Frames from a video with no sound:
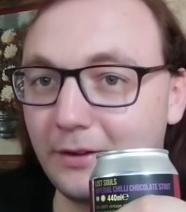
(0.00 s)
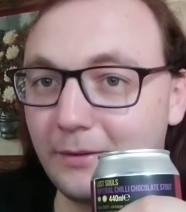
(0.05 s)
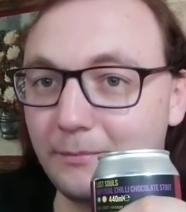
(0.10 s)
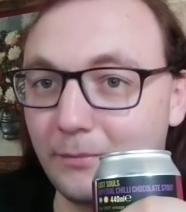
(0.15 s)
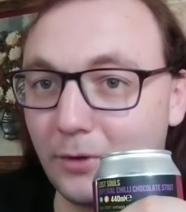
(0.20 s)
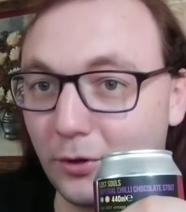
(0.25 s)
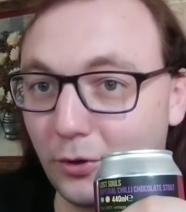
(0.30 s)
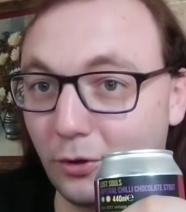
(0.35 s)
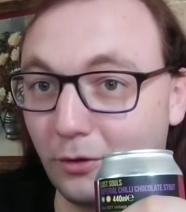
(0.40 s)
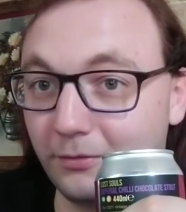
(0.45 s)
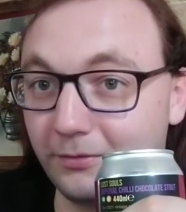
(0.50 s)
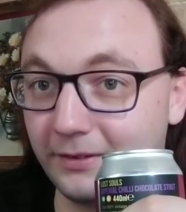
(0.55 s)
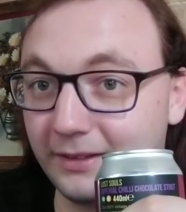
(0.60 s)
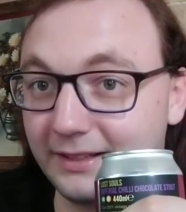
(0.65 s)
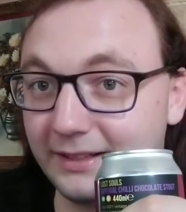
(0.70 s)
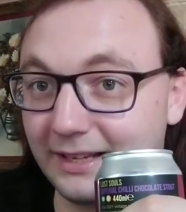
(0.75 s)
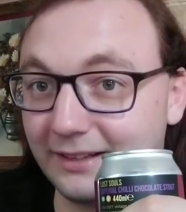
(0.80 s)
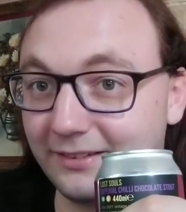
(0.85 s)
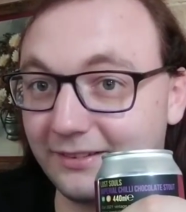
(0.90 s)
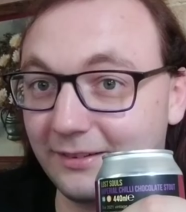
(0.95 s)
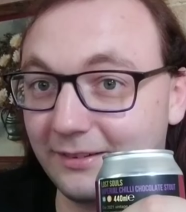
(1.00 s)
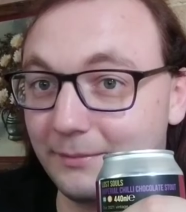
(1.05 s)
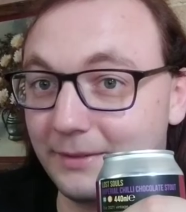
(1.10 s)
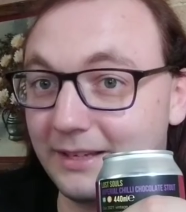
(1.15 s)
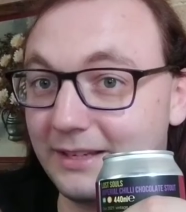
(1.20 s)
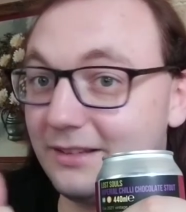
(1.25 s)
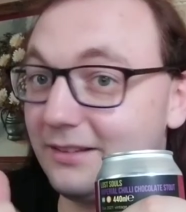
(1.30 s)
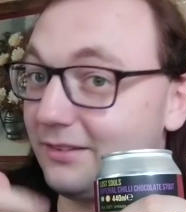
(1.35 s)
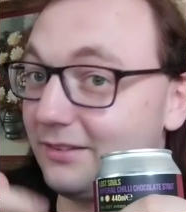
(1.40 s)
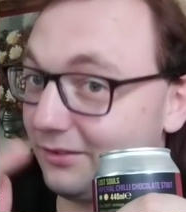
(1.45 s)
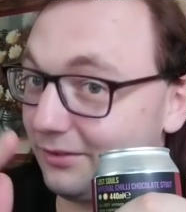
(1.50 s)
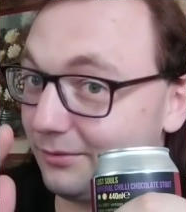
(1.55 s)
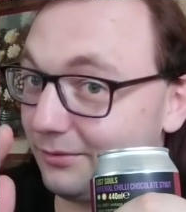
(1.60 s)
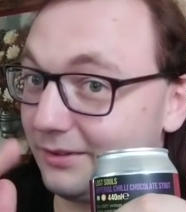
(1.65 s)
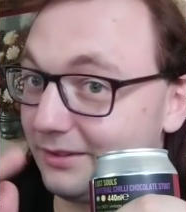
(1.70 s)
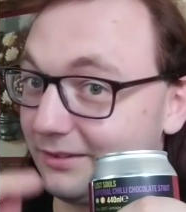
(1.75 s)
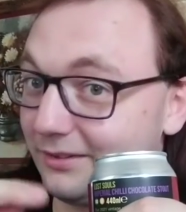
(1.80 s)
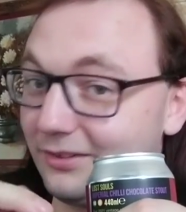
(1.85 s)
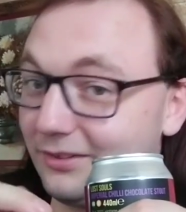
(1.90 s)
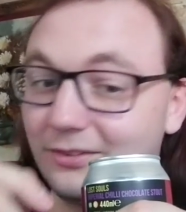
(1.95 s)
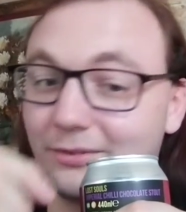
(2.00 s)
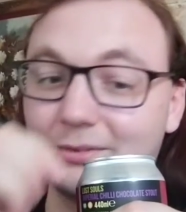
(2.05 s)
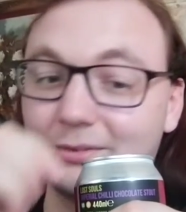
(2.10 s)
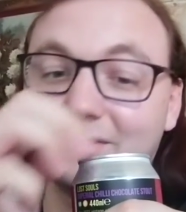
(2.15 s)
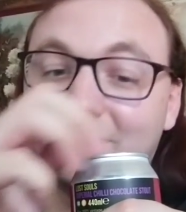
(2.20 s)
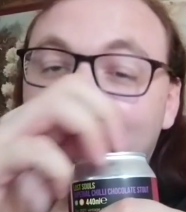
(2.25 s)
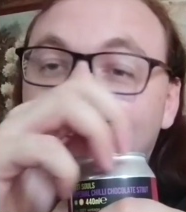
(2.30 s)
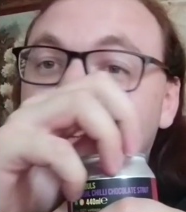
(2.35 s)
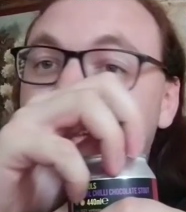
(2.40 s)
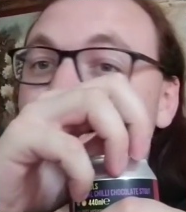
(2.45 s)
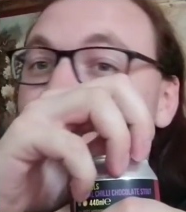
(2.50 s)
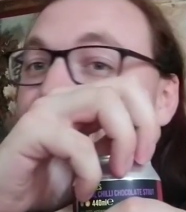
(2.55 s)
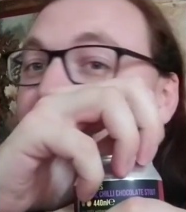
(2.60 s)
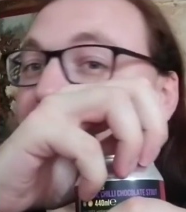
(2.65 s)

a coffee next to me, so we're gonna let's take a